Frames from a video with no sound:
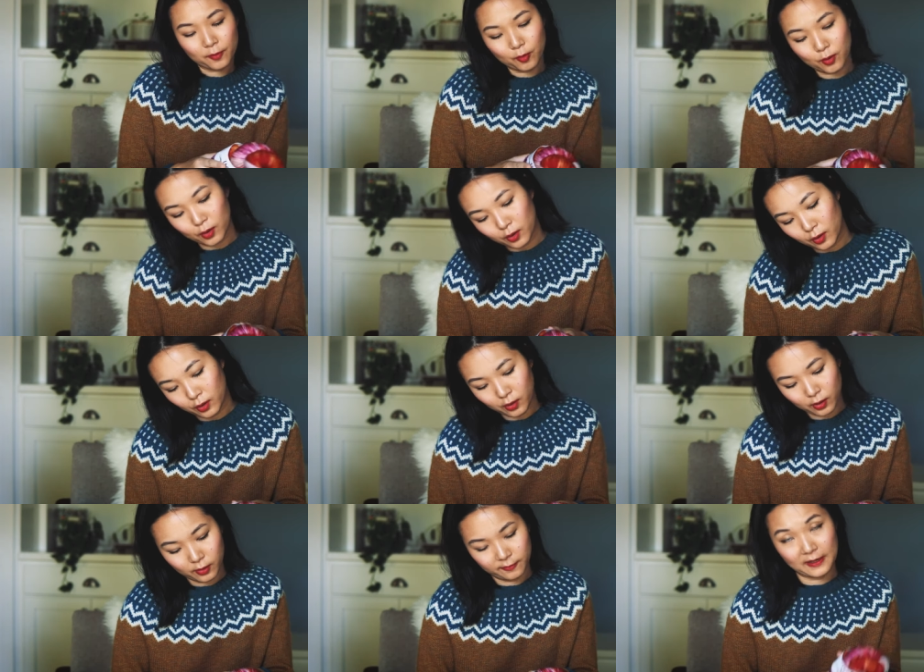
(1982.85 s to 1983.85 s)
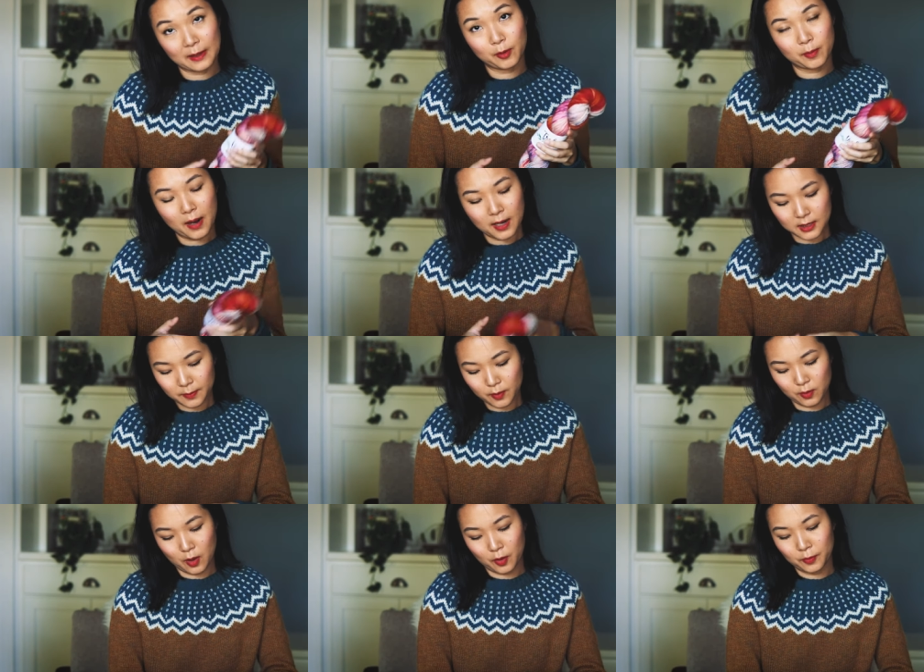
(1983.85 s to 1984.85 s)
for her fiber box
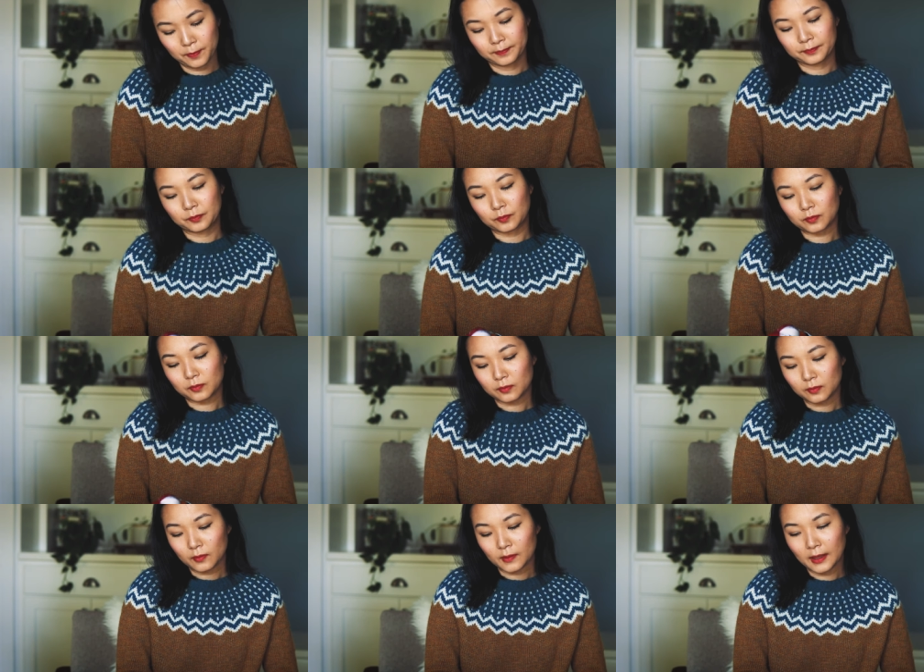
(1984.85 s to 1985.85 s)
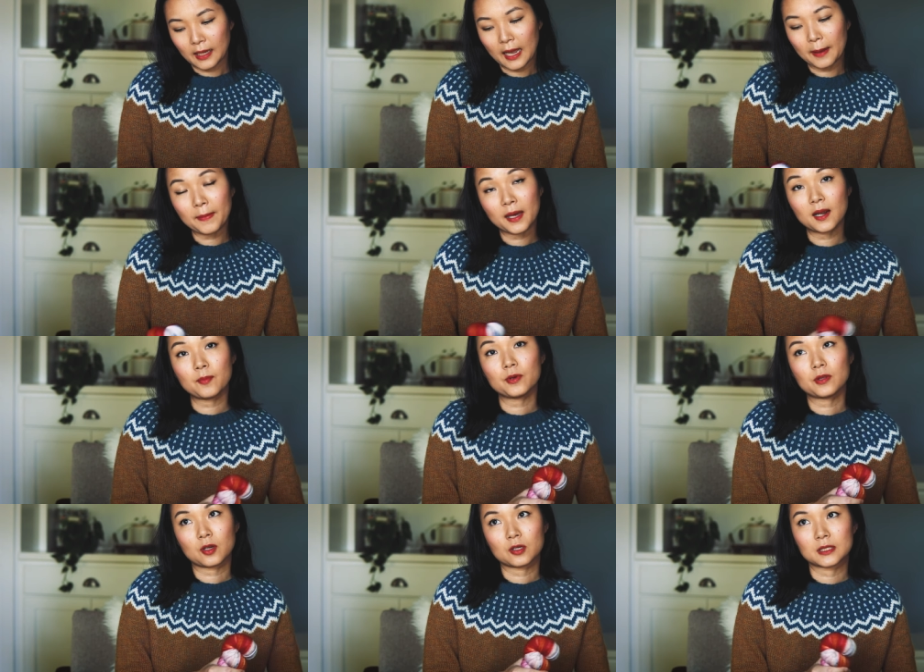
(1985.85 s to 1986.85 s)
below. I met up
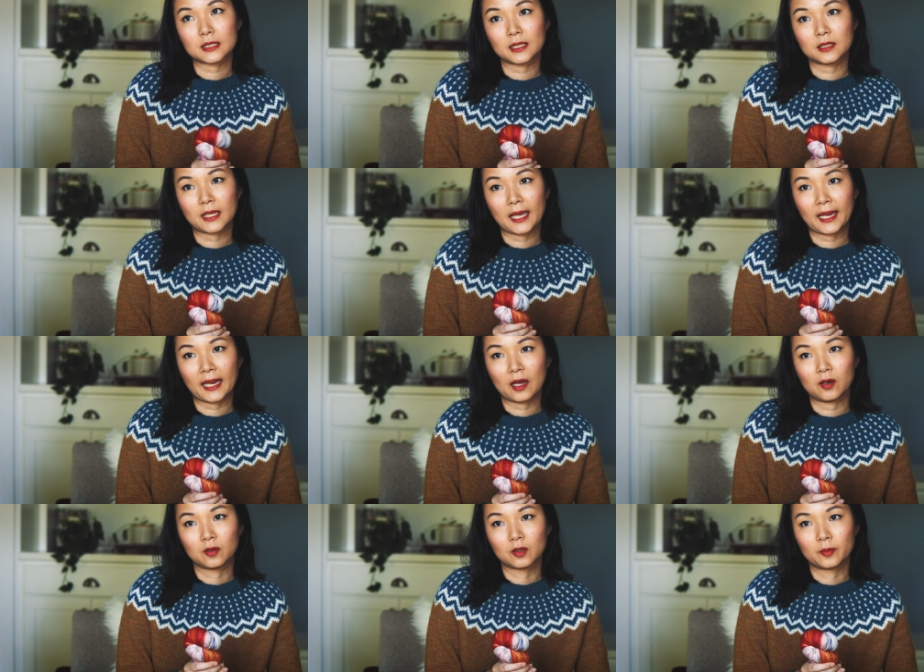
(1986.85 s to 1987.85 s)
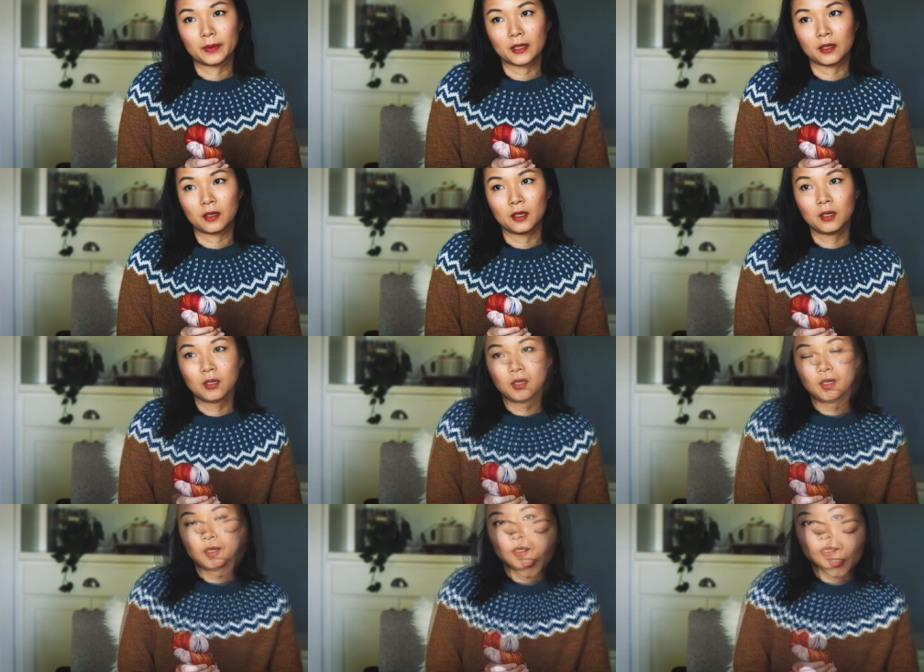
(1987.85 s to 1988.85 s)
with Darci to hang out a little bit
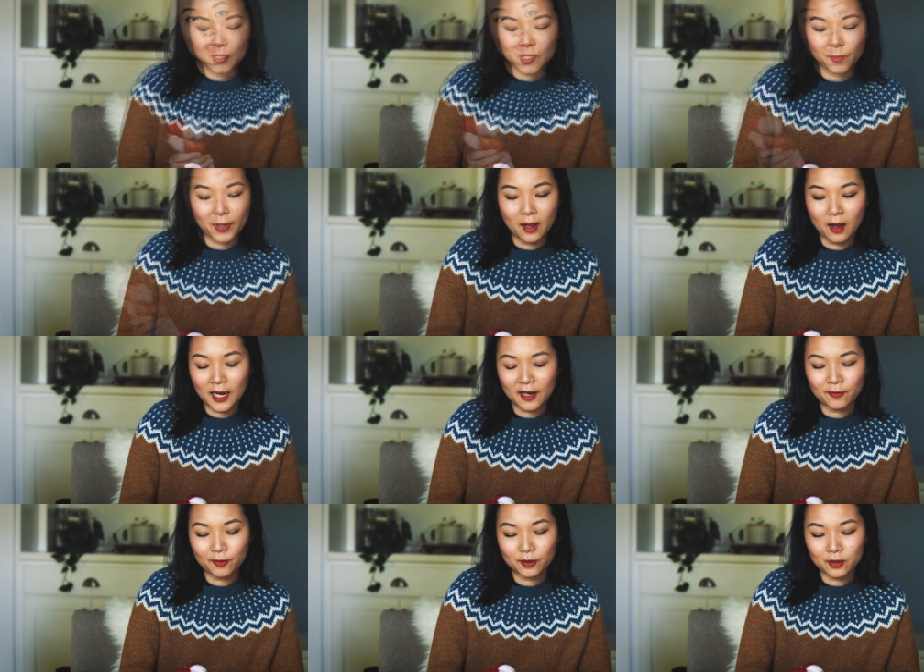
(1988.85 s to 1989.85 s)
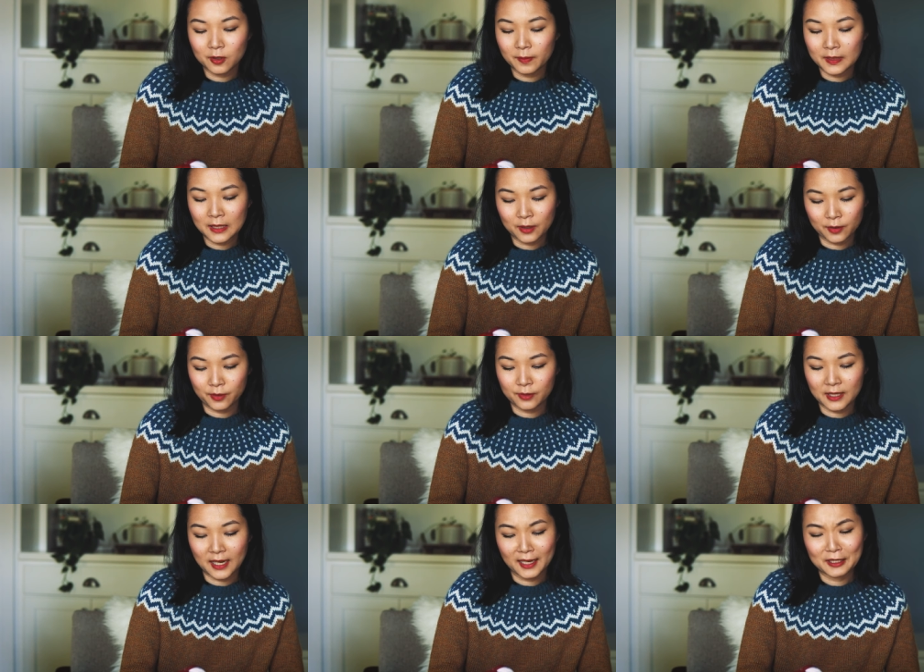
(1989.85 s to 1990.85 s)
so we hung out for a little bit the other
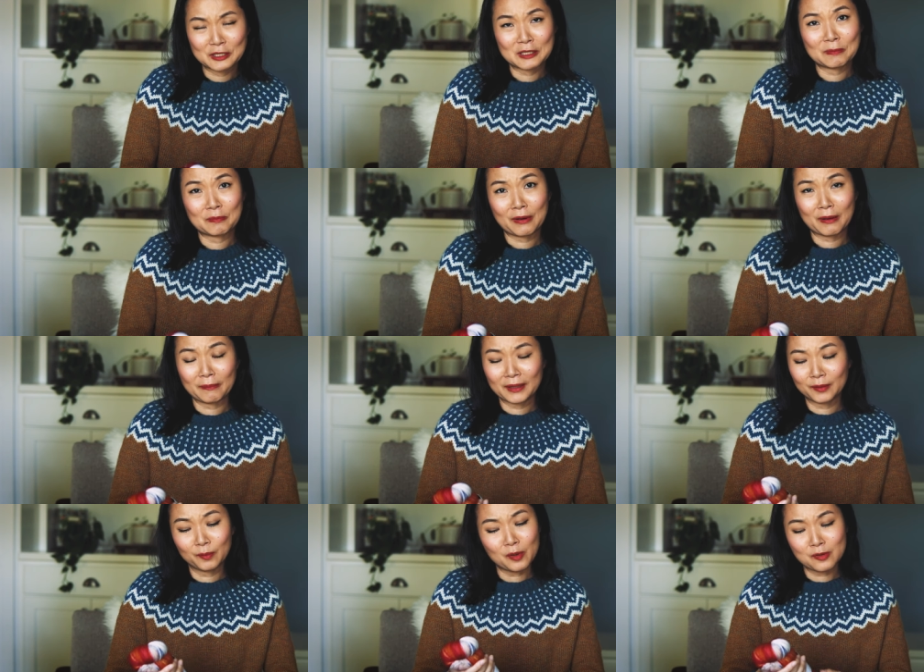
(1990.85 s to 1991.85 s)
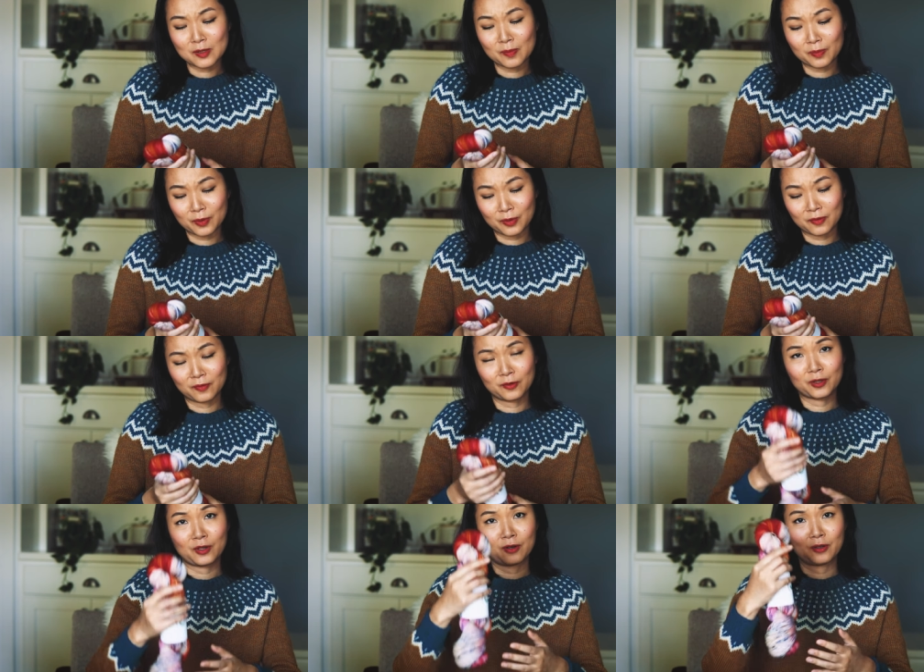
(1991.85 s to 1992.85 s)
day and she brought me the most
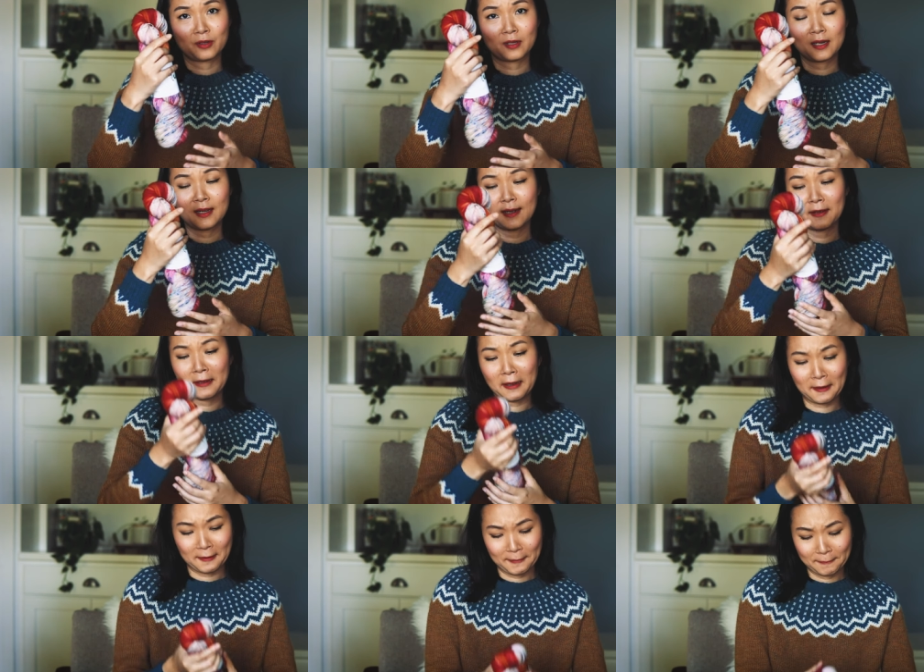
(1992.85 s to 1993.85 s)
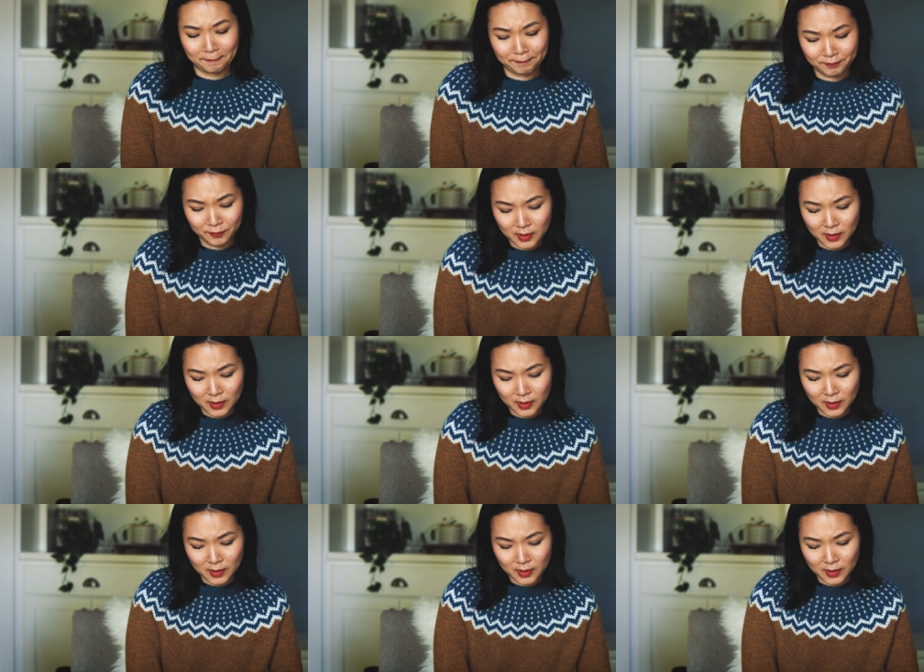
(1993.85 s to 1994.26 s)
beautiful yarn. Um,